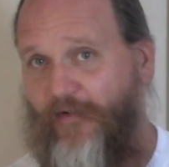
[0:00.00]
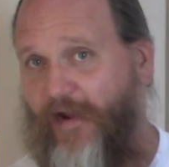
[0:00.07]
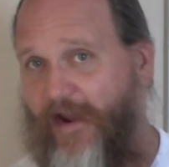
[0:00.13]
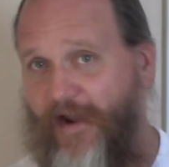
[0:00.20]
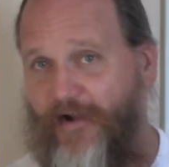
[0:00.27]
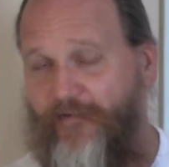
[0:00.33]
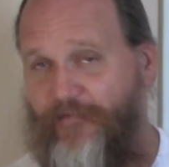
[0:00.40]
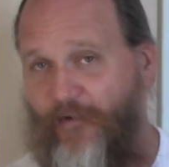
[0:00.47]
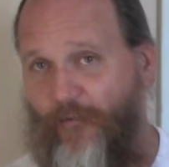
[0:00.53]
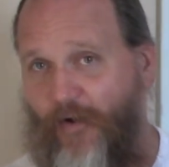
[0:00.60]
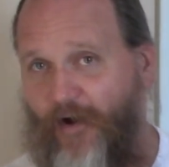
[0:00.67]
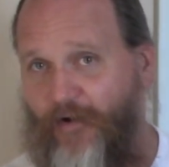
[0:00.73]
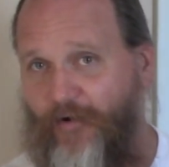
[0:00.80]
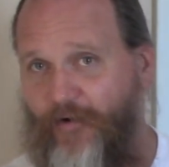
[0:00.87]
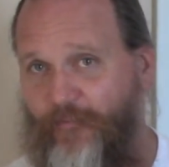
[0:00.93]
hand, if you
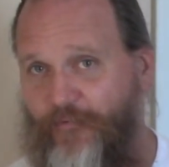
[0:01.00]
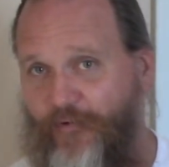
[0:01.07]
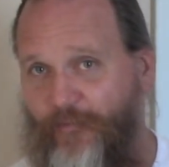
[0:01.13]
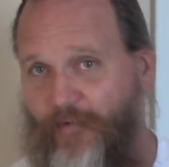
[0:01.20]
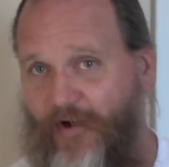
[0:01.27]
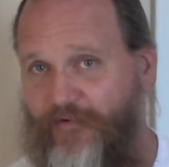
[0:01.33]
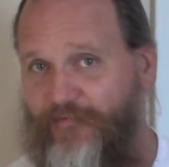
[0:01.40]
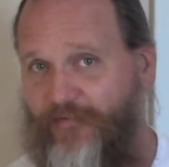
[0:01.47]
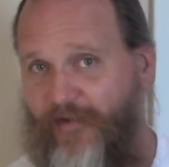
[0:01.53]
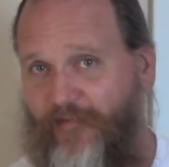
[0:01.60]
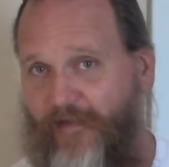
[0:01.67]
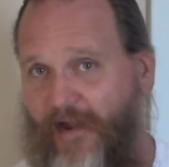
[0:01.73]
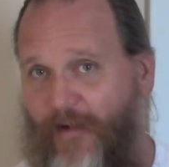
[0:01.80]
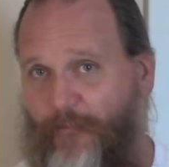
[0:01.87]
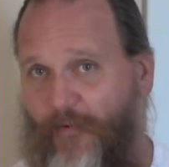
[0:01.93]
water them too much,
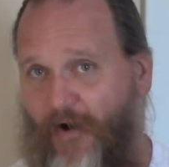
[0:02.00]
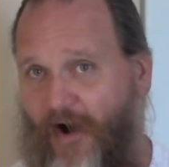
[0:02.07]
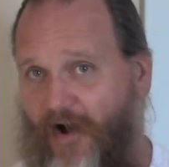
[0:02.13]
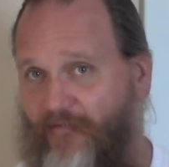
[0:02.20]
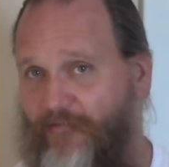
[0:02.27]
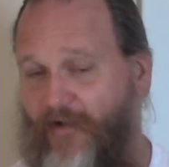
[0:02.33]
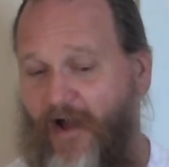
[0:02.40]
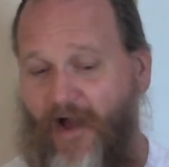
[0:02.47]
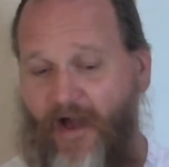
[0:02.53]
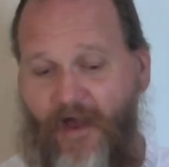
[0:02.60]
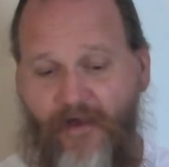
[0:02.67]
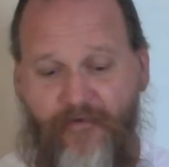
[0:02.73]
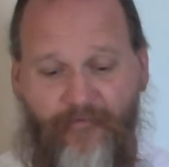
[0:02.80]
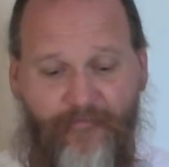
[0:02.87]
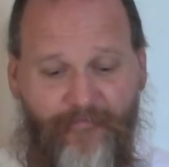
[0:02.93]
they damp off.
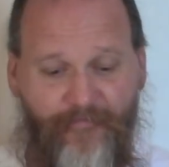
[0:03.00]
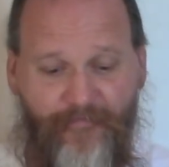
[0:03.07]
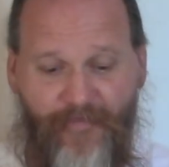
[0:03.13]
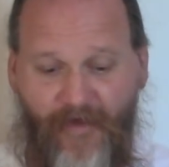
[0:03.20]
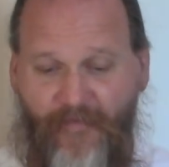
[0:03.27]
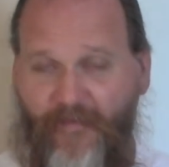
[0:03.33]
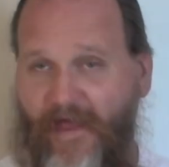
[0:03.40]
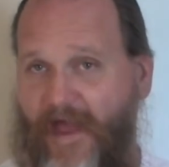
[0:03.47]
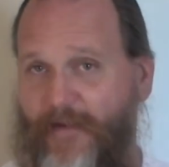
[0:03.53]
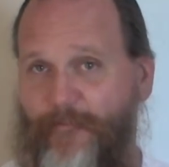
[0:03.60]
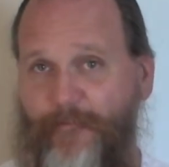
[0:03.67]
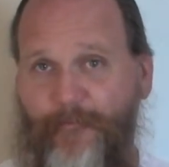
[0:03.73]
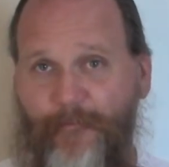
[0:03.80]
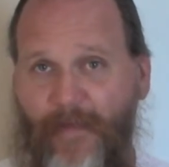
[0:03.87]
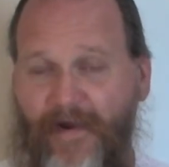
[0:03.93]
I've done that
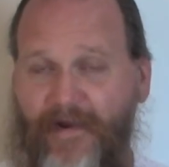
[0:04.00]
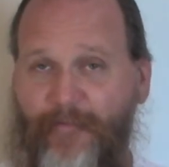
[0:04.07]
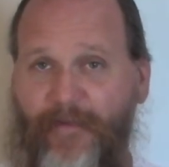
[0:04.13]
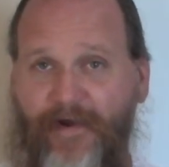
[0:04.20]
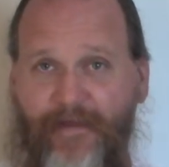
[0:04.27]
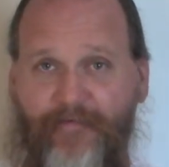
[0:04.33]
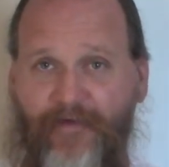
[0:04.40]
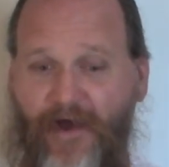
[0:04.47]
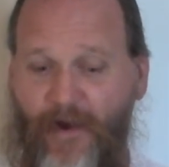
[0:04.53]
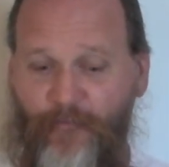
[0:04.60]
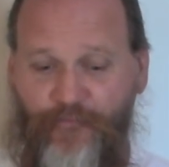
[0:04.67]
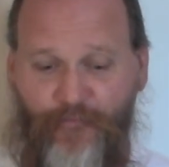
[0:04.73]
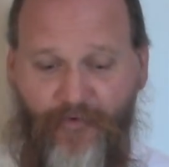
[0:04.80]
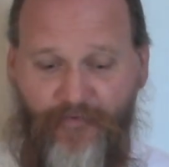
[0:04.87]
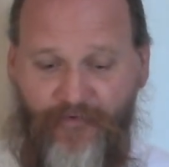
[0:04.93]
many, many
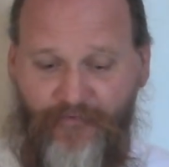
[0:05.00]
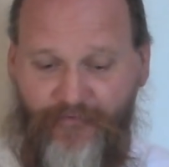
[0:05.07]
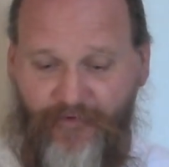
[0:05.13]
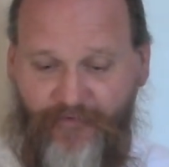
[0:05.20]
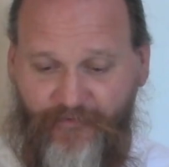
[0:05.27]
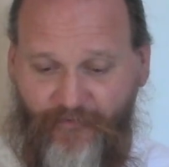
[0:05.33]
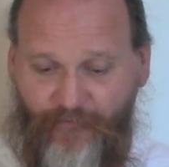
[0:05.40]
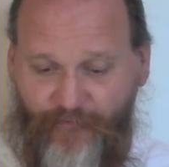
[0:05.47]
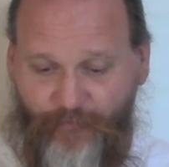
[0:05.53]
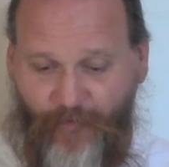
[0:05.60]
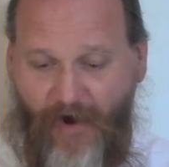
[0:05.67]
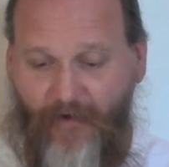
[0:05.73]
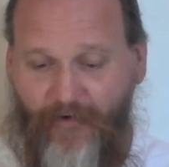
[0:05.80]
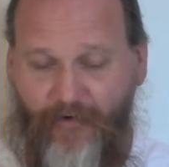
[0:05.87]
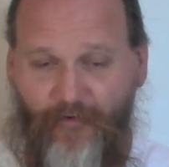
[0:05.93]
times where these things have
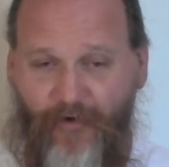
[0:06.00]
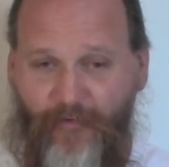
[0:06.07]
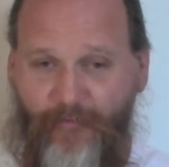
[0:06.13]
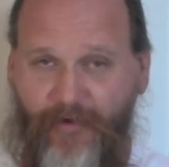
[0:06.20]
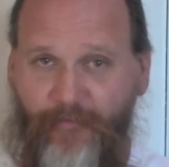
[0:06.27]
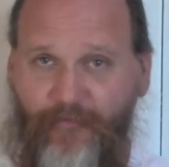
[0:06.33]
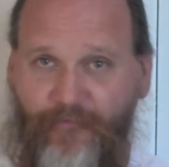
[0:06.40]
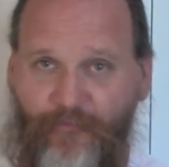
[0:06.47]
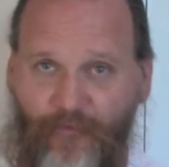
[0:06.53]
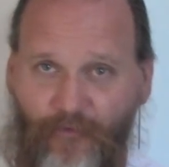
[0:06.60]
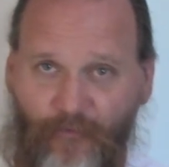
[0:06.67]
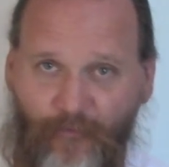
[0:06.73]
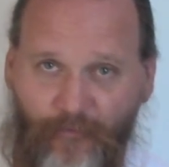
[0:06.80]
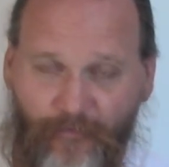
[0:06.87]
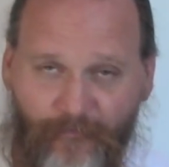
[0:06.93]
sprouted on me
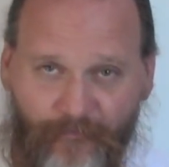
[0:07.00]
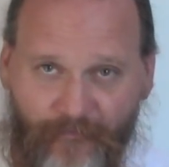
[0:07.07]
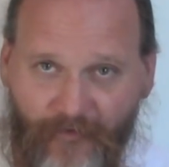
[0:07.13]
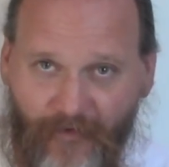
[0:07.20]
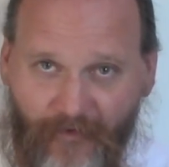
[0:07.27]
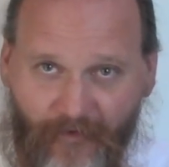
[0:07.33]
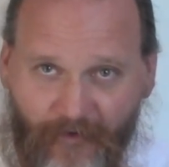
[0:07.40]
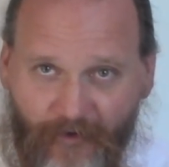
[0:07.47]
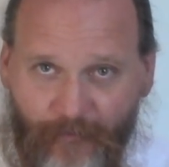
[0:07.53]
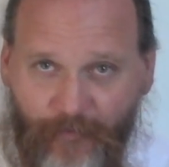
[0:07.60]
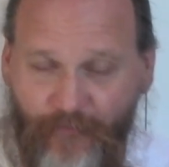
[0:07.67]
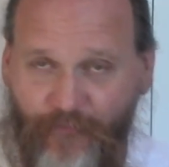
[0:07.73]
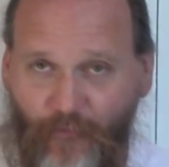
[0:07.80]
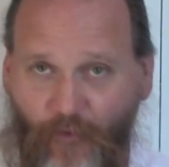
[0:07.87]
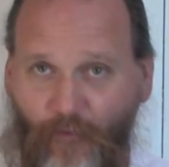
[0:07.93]
before
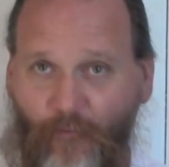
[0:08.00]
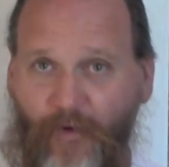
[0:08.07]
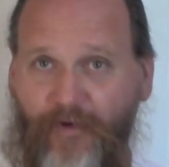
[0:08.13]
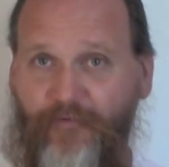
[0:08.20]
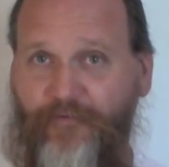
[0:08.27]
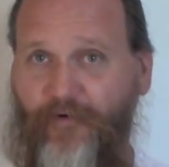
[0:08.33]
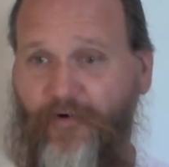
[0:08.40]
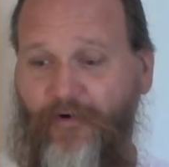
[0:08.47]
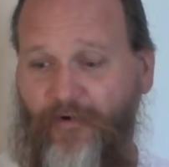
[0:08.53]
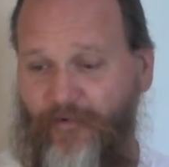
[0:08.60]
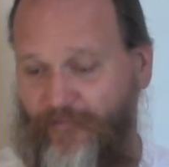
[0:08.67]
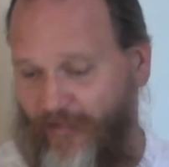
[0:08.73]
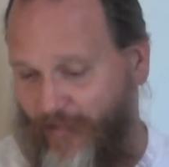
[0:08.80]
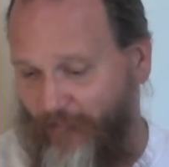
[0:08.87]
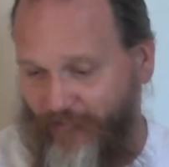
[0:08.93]

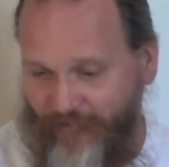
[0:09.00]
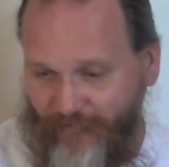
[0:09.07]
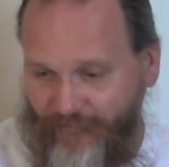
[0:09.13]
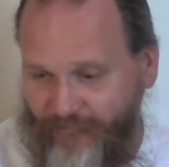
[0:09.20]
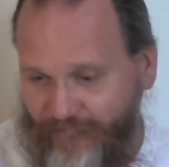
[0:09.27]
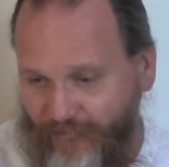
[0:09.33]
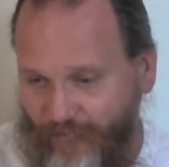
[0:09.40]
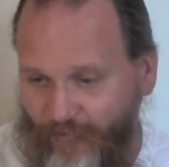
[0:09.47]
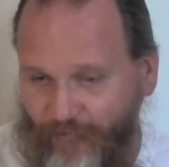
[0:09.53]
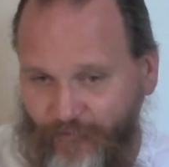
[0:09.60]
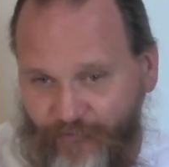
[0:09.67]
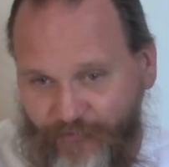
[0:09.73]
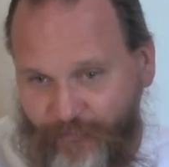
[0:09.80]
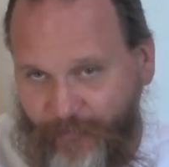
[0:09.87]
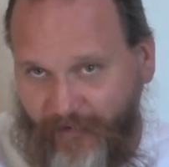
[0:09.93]
winter. They were just little
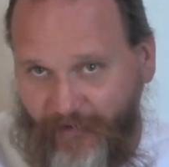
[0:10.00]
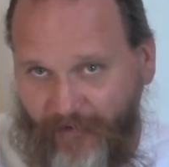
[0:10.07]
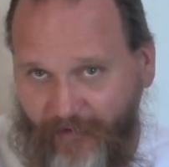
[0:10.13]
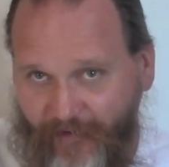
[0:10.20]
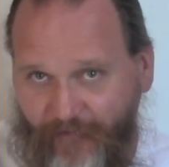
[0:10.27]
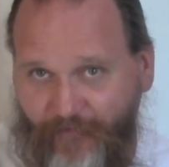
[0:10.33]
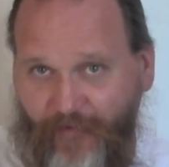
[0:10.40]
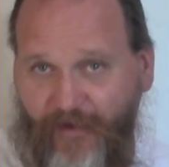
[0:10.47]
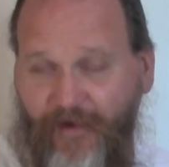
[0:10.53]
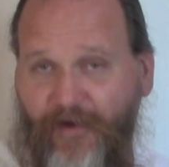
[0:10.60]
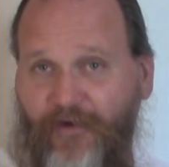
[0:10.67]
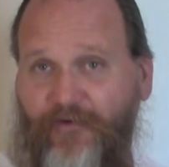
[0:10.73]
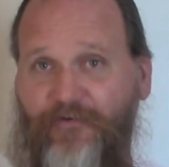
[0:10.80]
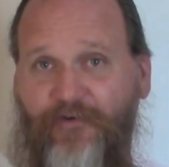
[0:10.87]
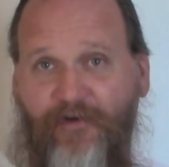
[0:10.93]
spindly
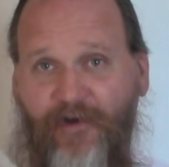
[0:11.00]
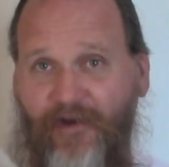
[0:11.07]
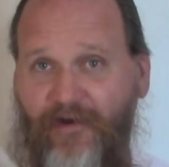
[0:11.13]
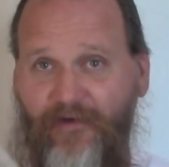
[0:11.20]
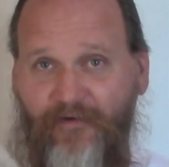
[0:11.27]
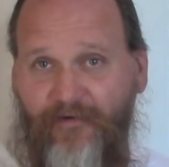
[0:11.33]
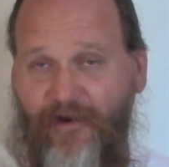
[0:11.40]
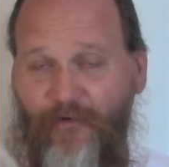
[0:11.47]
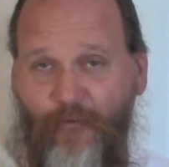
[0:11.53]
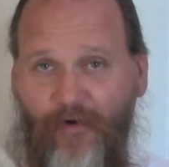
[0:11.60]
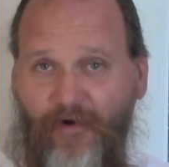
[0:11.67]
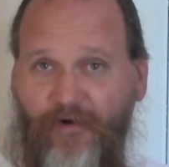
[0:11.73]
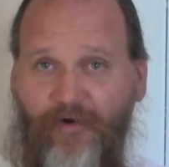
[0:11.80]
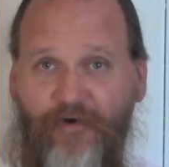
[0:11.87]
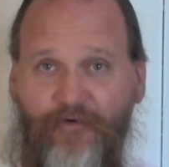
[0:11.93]
things, and they
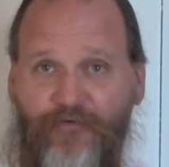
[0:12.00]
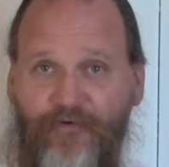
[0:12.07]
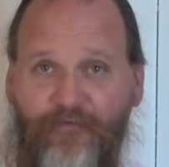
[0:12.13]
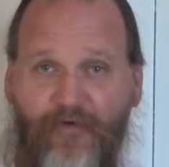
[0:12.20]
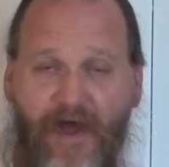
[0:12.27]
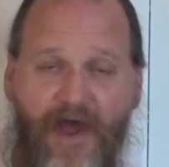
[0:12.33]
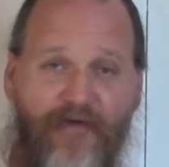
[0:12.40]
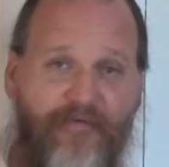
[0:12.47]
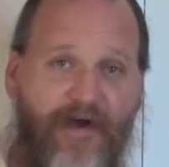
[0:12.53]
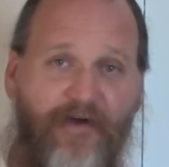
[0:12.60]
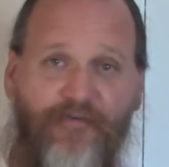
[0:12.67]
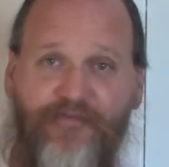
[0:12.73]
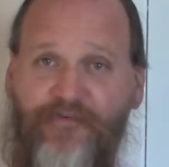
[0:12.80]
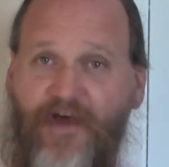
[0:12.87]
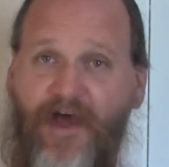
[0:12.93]
weren't going to survive
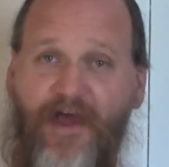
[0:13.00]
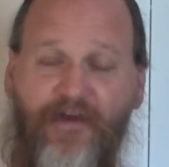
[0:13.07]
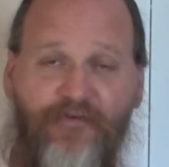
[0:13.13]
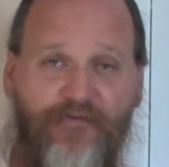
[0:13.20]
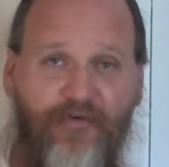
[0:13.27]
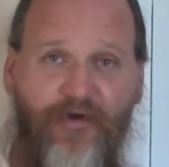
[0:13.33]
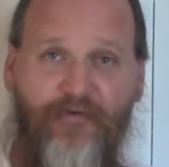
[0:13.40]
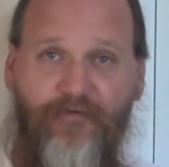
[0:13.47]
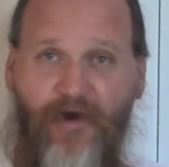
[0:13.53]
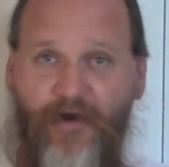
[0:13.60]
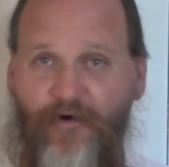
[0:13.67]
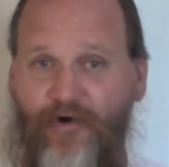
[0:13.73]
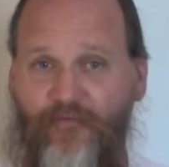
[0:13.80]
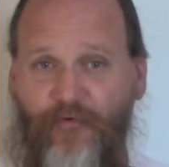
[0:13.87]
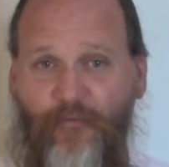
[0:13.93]
outside, so I
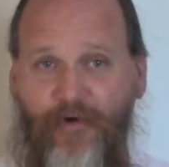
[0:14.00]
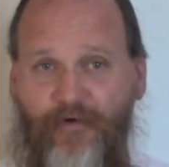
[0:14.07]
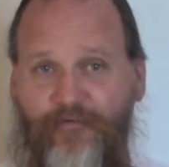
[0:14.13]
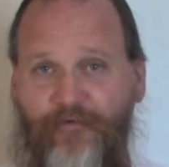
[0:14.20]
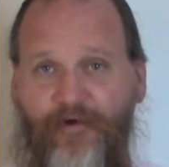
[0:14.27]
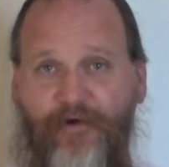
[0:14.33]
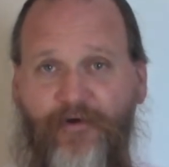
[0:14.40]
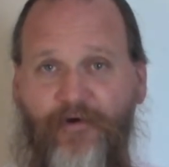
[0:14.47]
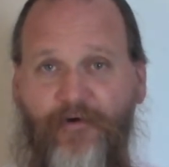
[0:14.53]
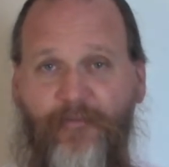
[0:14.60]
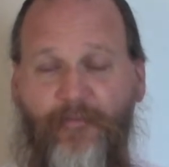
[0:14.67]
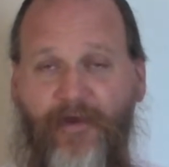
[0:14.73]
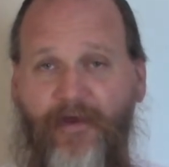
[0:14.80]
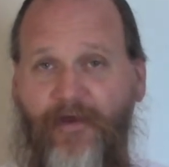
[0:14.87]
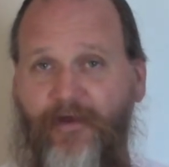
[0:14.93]
tried overwintering
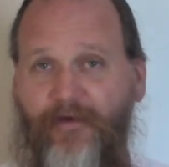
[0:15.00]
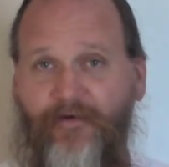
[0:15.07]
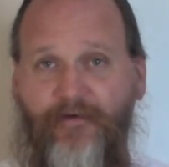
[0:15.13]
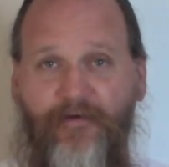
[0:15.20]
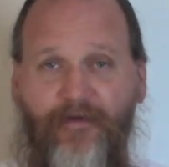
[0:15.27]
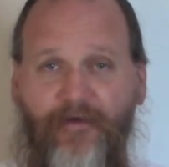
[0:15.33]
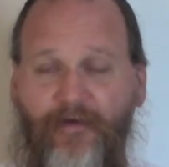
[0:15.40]
them, and,